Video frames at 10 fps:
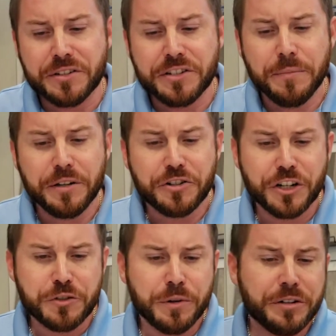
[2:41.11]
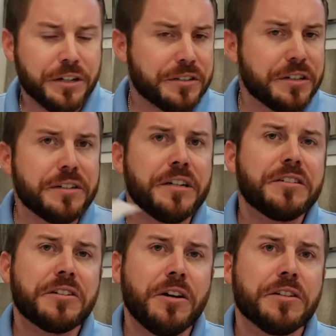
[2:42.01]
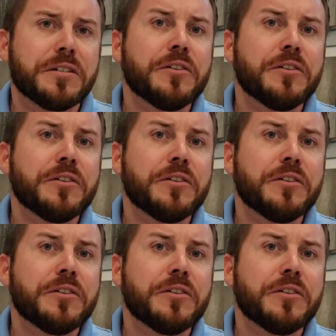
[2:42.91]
This is something Chesmar does, and it does cost